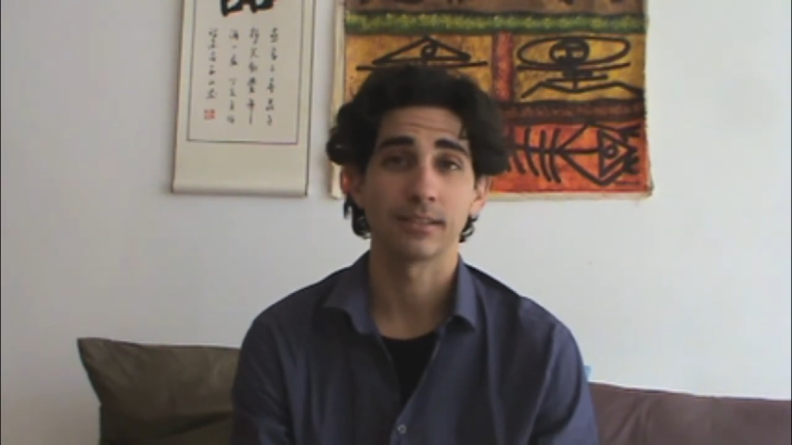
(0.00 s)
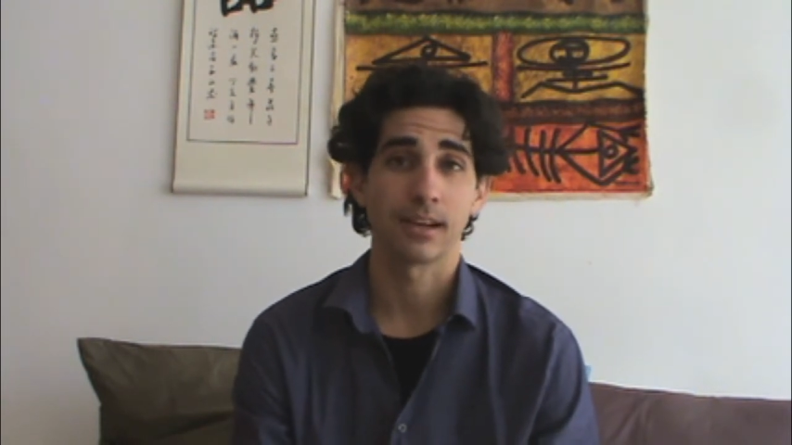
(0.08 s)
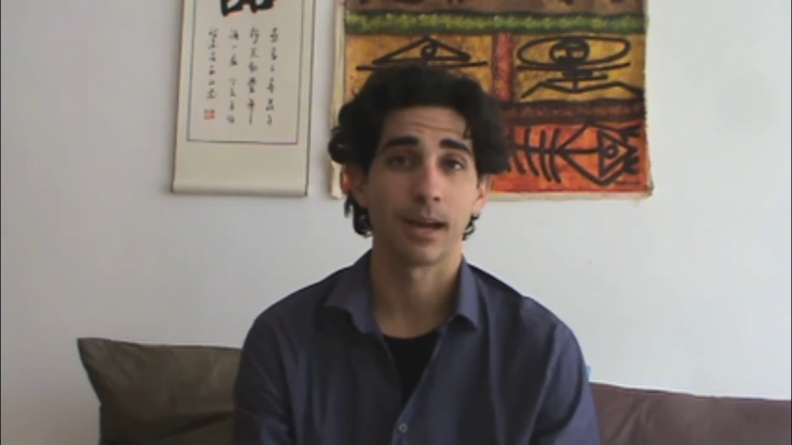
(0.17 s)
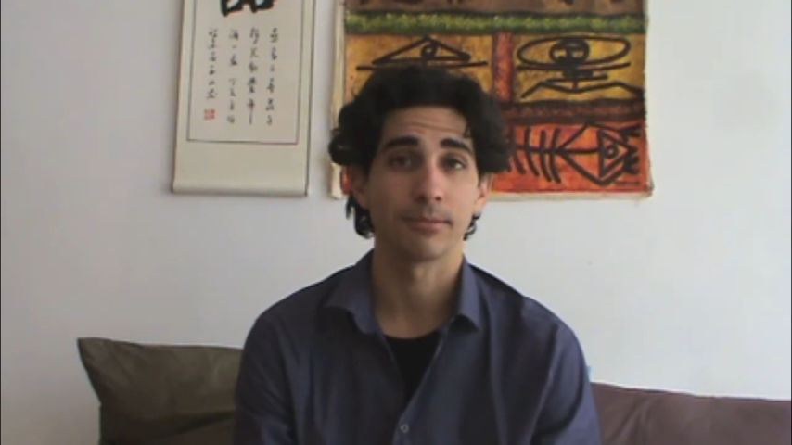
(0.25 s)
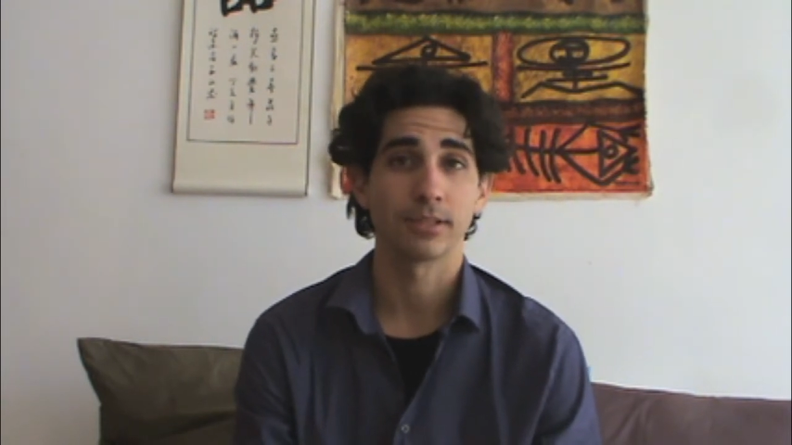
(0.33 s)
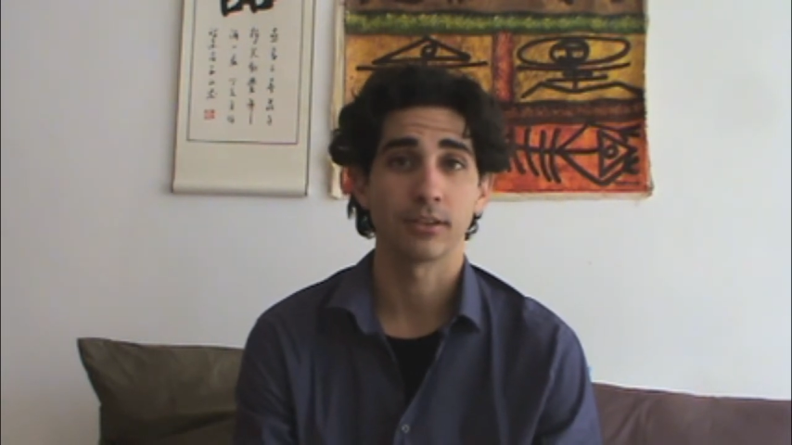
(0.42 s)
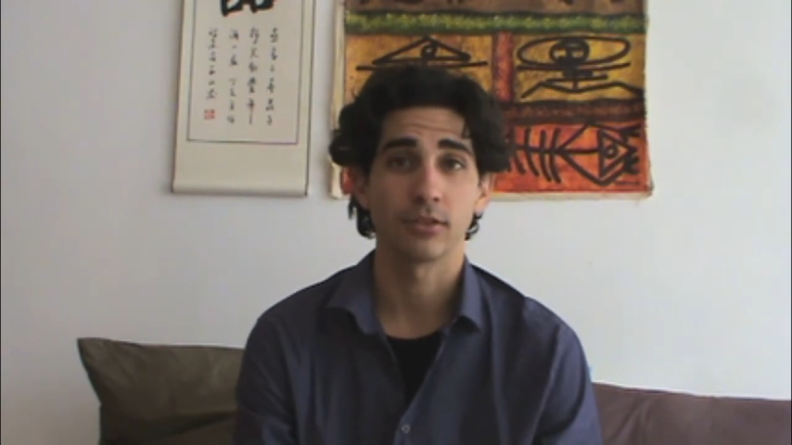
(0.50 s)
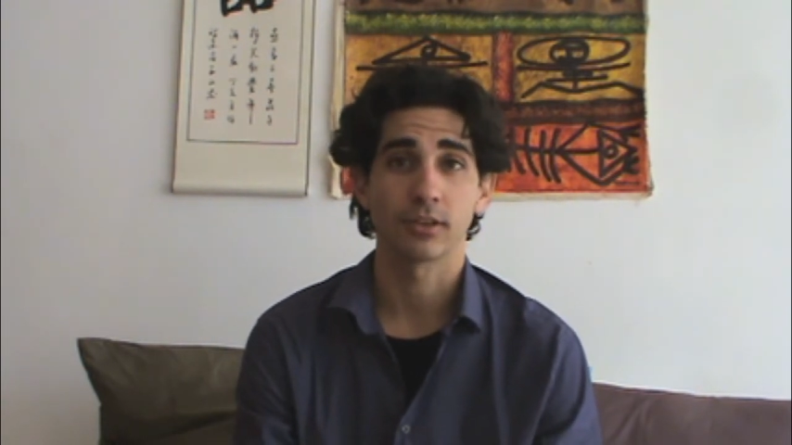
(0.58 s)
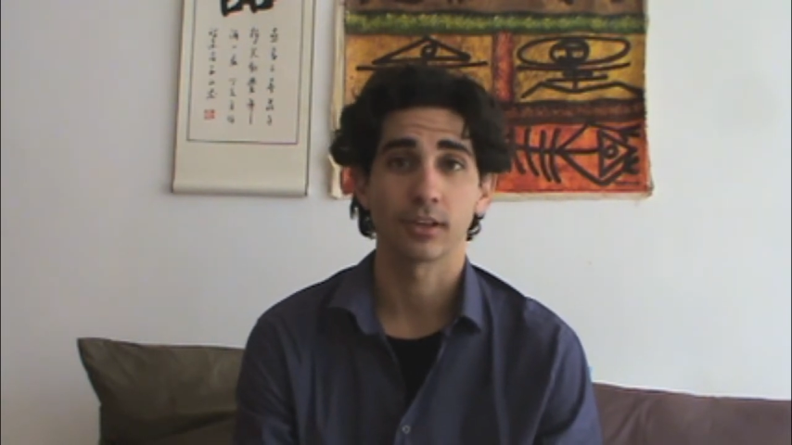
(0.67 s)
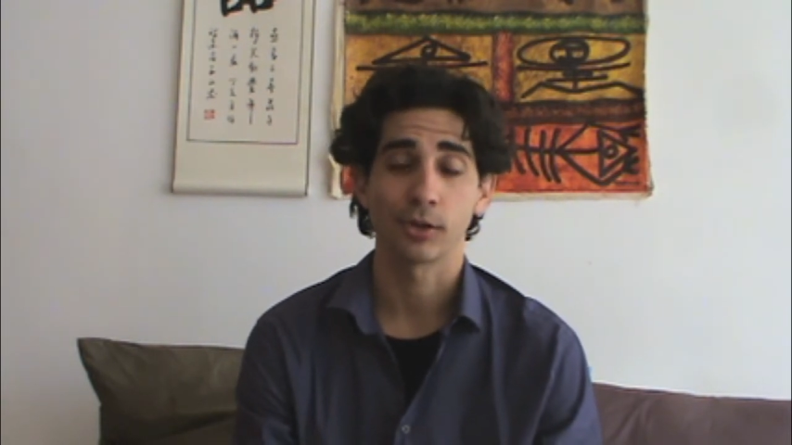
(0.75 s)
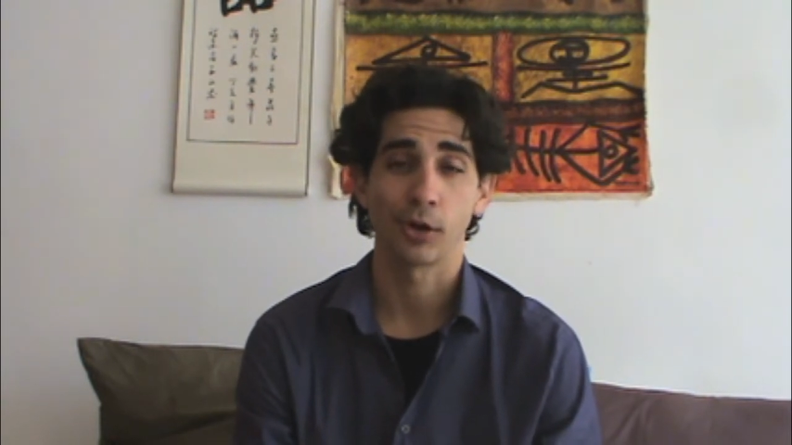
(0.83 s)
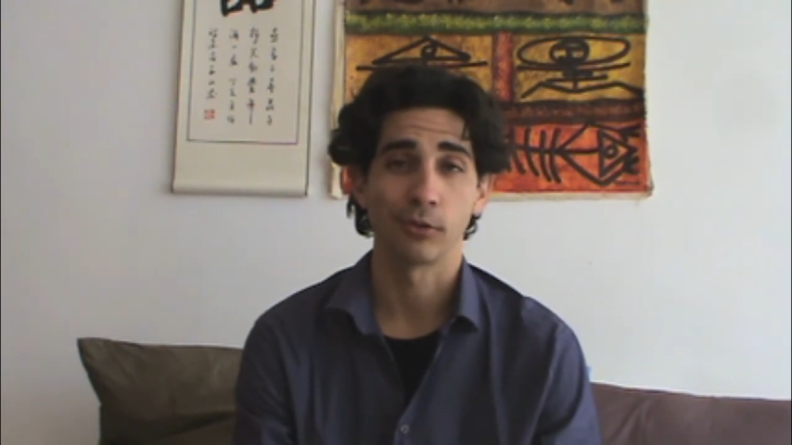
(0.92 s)
the mini
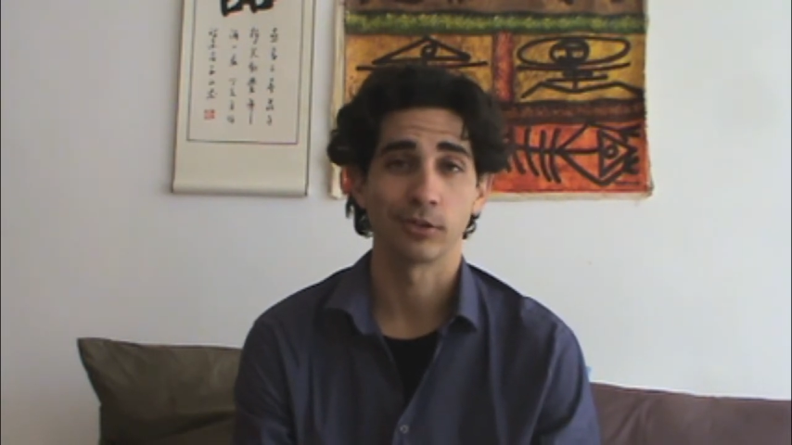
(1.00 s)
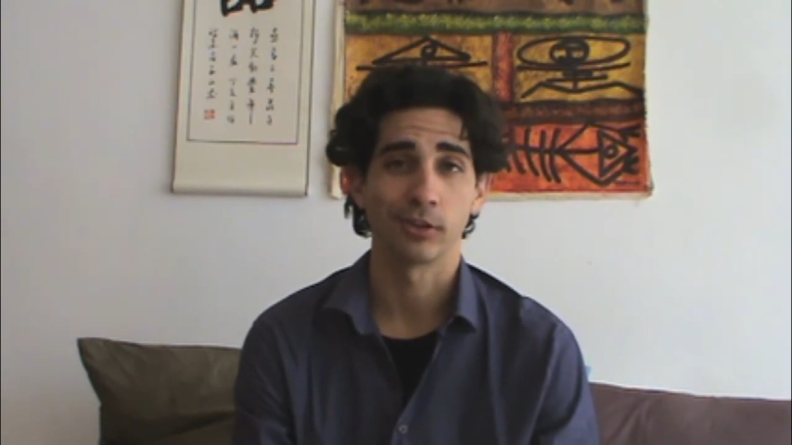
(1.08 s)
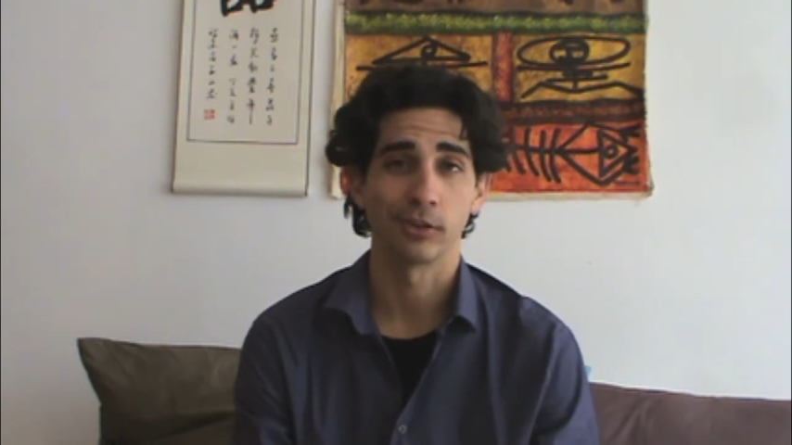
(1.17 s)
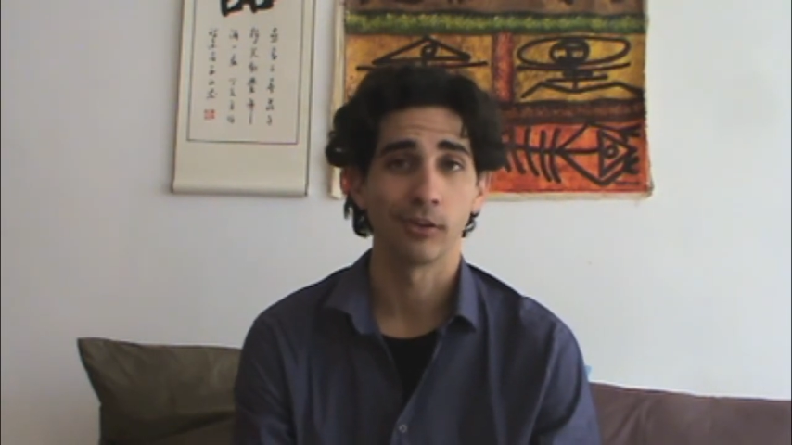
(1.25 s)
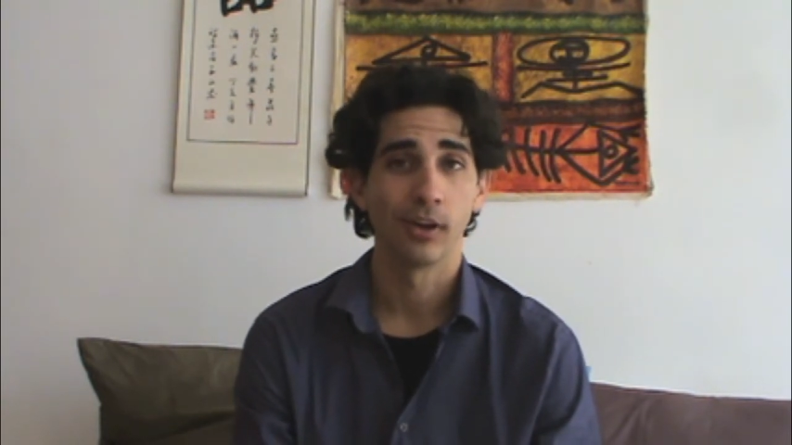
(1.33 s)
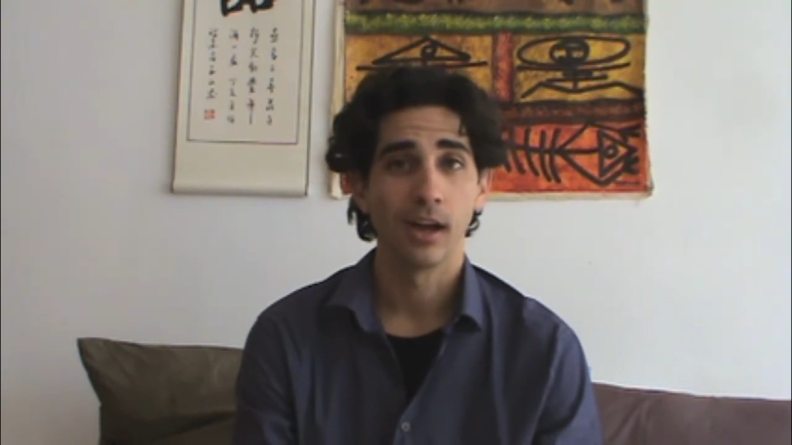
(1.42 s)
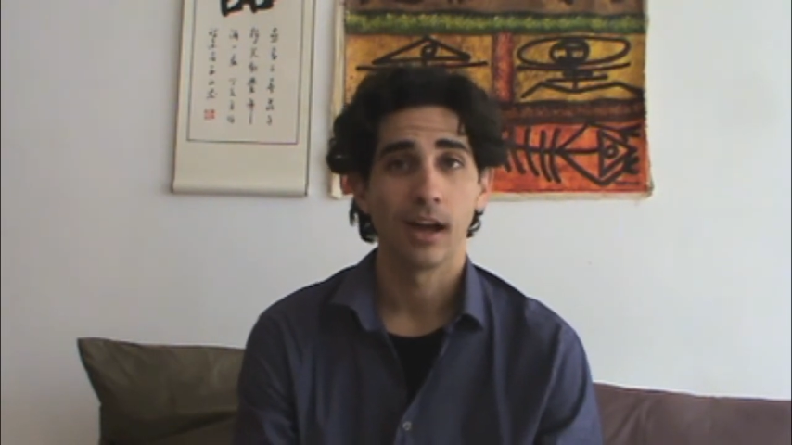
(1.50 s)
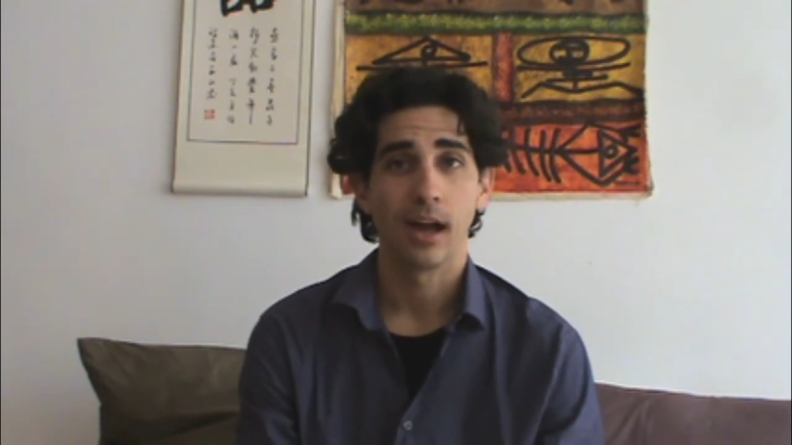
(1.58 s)
stops that you can go